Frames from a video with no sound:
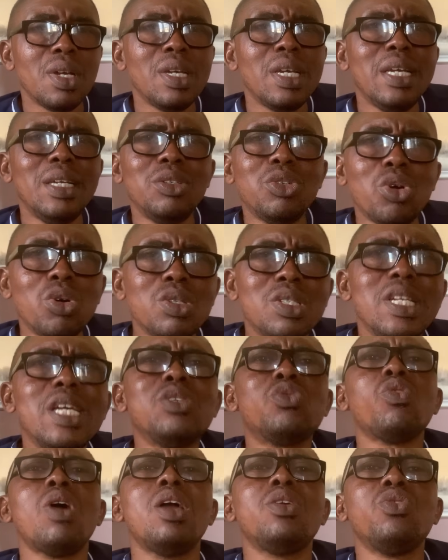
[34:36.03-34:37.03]
In those
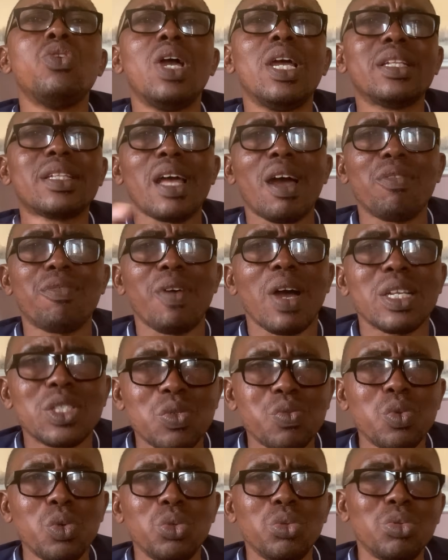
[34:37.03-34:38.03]
days, when you enter fast
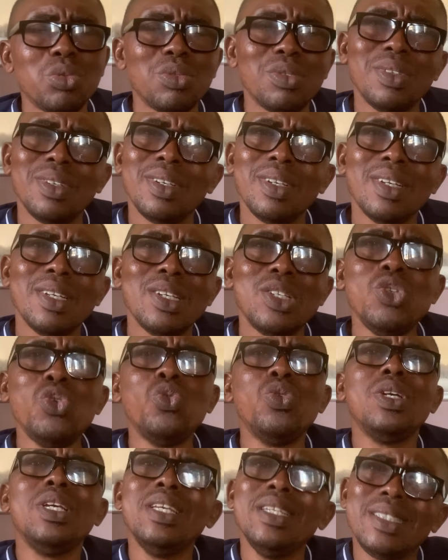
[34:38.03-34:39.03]
food,
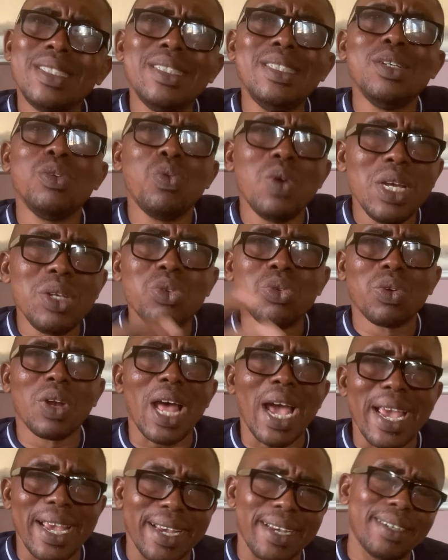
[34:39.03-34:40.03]
you eat the way you
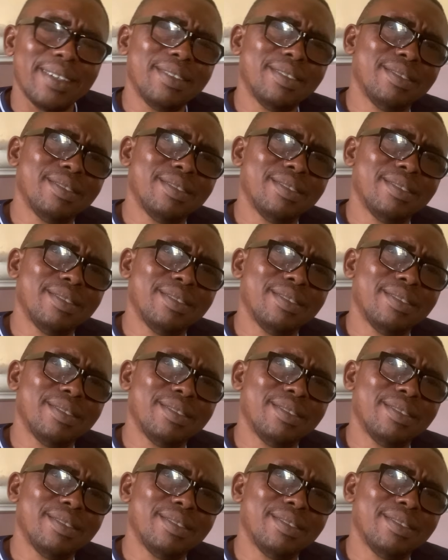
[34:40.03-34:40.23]
like.